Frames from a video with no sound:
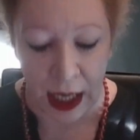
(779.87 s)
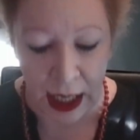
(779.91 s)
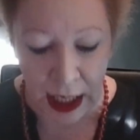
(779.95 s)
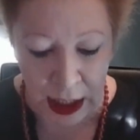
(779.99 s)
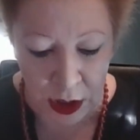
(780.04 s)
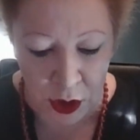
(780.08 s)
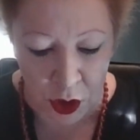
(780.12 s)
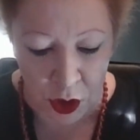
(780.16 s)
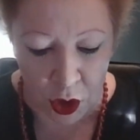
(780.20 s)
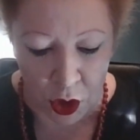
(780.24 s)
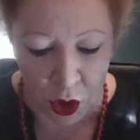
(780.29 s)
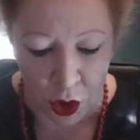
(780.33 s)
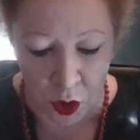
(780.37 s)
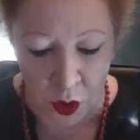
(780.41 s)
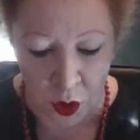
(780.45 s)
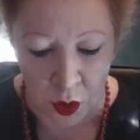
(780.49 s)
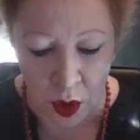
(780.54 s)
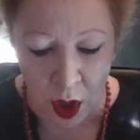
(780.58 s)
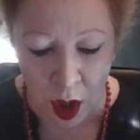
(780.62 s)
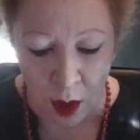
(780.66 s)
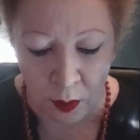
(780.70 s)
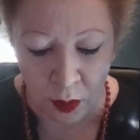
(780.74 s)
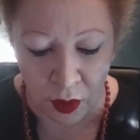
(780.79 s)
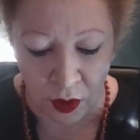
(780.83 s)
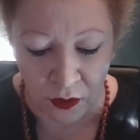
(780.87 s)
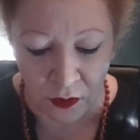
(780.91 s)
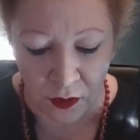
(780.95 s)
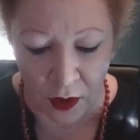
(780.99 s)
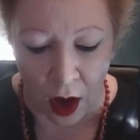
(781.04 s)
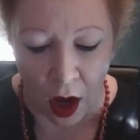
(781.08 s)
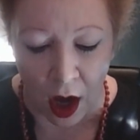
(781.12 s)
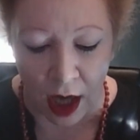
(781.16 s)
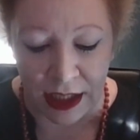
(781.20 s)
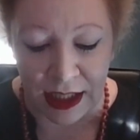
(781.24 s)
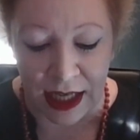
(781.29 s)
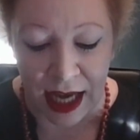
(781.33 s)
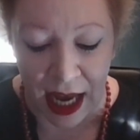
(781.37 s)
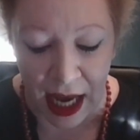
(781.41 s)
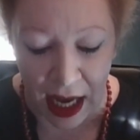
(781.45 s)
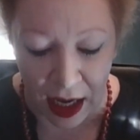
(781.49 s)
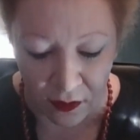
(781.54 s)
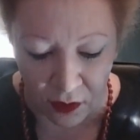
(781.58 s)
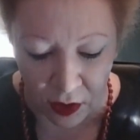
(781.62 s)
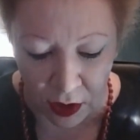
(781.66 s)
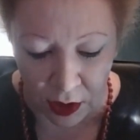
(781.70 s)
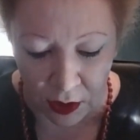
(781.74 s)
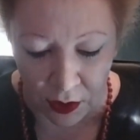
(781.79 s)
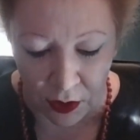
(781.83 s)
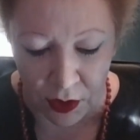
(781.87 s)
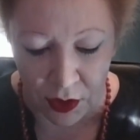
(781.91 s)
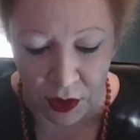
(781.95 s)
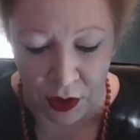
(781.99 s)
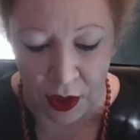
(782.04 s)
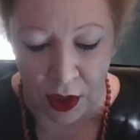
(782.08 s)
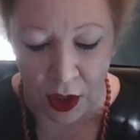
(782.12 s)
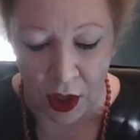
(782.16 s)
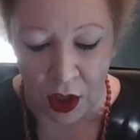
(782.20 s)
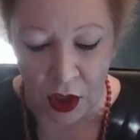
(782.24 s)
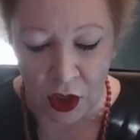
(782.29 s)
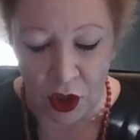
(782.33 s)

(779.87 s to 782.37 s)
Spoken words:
is to provide evidence.